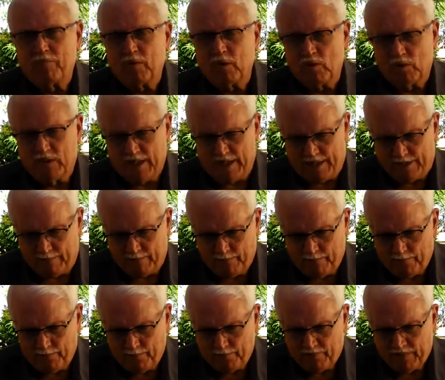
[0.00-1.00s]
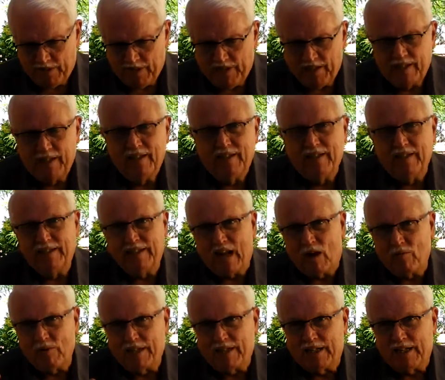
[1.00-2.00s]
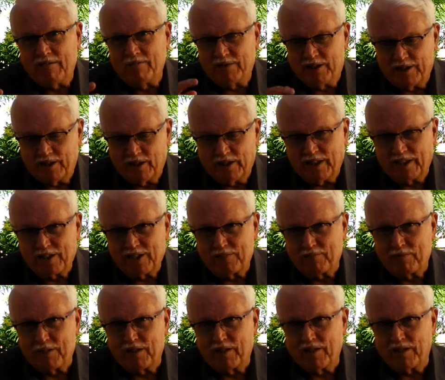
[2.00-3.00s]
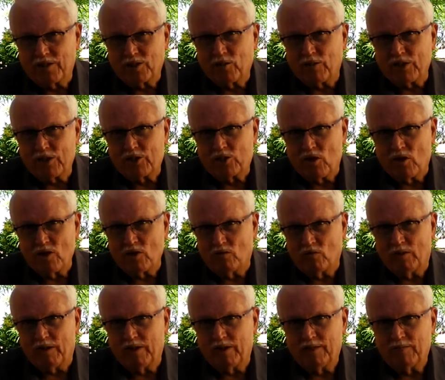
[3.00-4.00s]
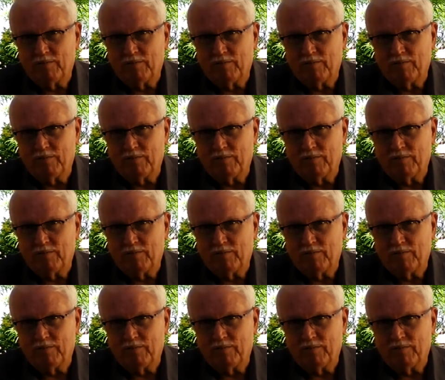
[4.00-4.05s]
Okay, now we come to the experience we started with.